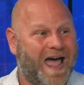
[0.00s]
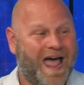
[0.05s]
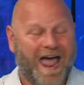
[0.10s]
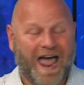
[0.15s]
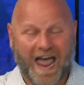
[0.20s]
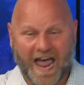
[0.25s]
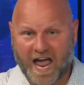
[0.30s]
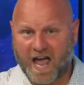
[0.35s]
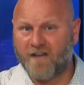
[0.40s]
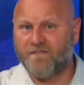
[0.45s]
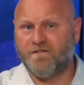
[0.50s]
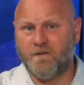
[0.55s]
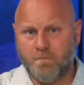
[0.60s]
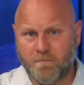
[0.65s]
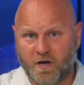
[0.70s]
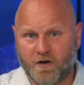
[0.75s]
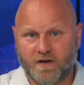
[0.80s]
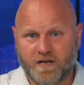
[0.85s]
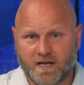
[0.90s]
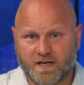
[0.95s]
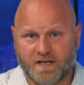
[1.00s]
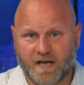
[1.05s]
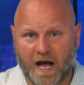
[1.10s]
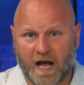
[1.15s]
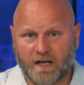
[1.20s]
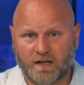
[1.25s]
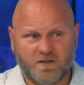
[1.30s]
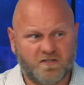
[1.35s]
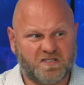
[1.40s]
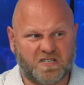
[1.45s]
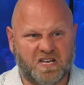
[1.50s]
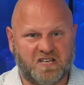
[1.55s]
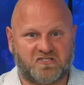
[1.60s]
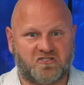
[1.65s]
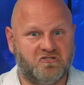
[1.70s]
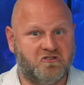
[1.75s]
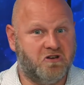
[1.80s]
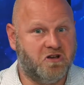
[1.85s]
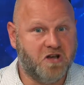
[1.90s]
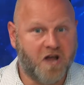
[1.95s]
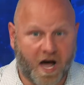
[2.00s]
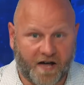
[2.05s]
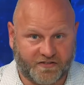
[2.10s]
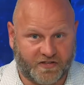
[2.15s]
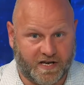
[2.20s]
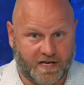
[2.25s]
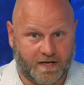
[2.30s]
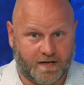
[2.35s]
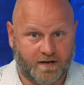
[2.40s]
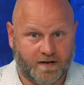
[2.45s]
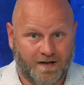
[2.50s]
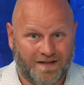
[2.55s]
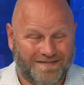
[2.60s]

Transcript: half a million dollars is nothing.